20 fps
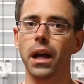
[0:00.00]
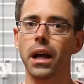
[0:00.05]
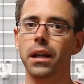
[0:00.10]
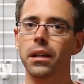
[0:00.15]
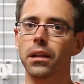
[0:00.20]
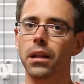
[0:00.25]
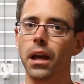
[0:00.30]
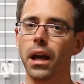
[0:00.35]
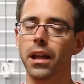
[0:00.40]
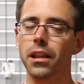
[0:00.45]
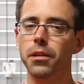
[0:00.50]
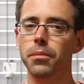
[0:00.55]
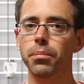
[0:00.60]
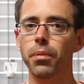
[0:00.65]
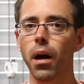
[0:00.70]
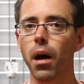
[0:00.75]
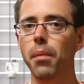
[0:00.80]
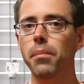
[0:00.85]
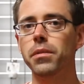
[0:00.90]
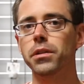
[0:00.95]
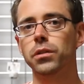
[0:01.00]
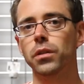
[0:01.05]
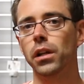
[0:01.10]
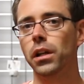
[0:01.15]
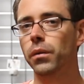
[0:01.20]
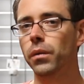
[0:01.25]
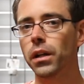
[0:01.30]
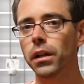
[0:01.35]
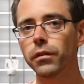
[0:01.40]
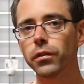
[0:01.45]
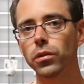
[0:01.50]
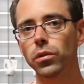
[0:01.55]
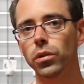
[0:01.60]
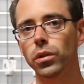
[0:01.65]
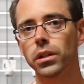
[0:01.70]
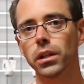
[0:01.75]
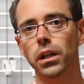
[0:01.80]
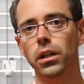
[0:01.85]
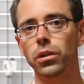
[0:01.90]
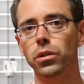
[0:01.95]
And the problem is, I know whenever you're
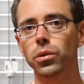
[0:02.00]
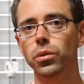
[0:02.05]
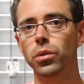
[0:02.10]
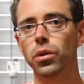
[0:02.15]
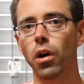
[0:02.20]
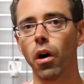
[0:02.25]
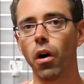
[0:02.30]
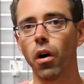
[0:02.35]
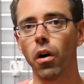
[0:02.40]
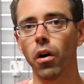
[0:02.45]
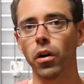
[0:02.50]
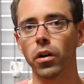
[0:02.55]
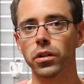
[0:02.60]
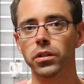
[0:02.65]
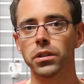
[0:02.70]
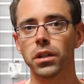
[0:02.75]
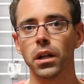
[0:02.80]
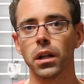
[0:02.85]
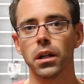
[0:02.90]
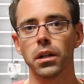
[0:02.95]
looking at new cars,